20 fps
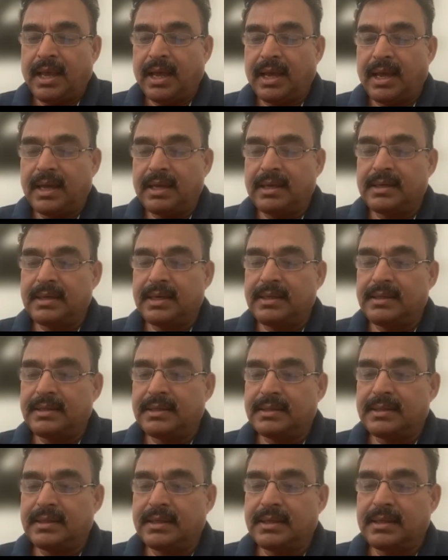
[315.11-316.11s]
and
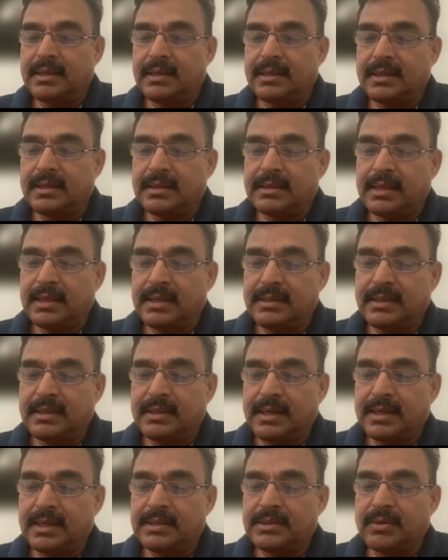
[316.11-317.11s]

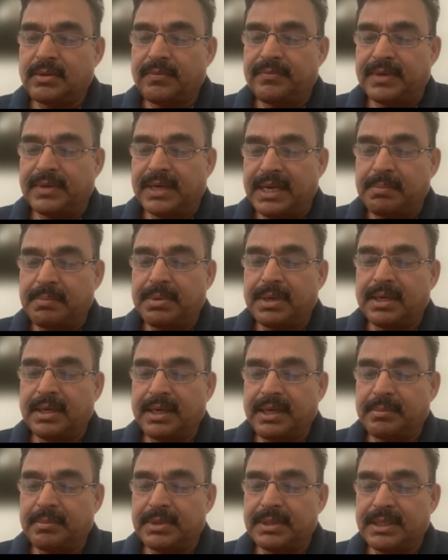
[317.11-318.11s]
interrelatedness of deep
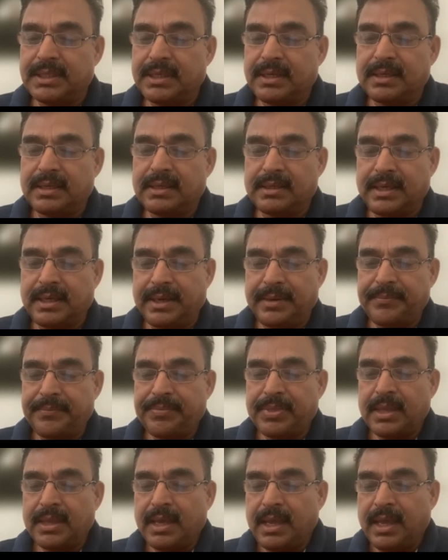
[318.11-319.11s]
learning, machine learning,
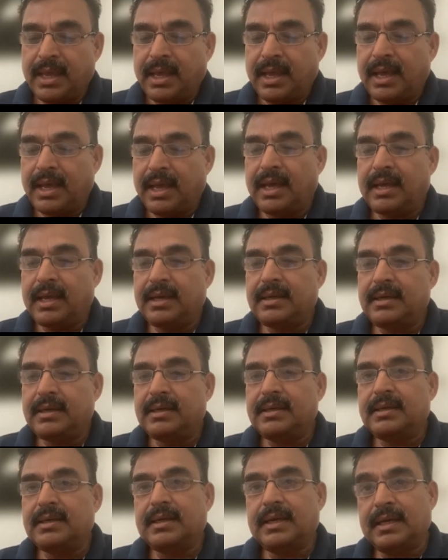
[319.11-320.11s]
and
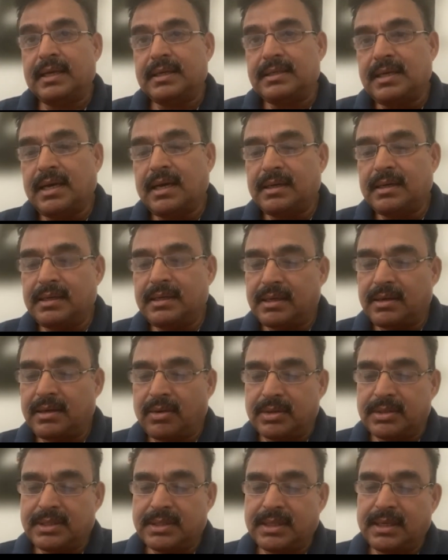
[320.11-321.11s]
HR and
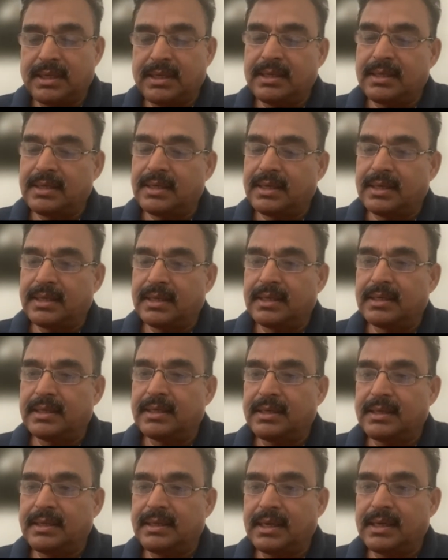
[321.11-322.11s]
ecological
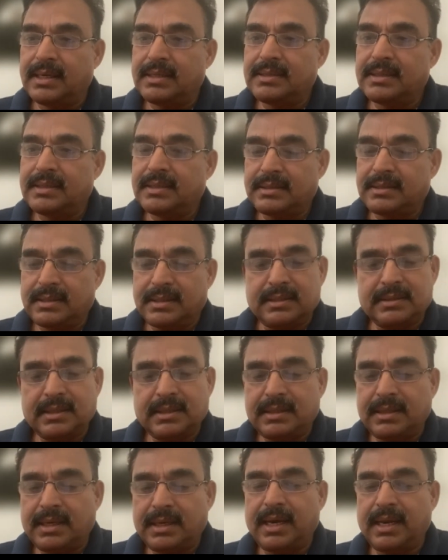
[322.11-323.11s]
intelligence. These
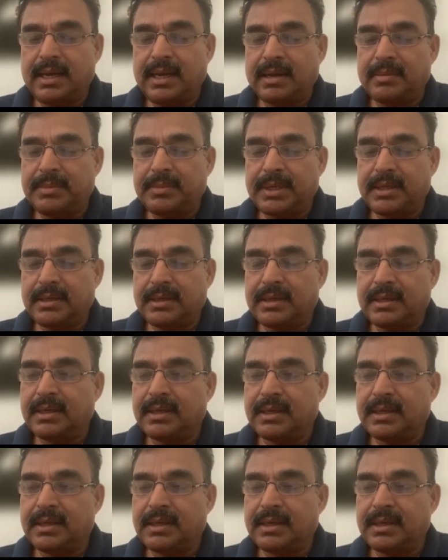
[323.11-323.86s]
are really, I mean,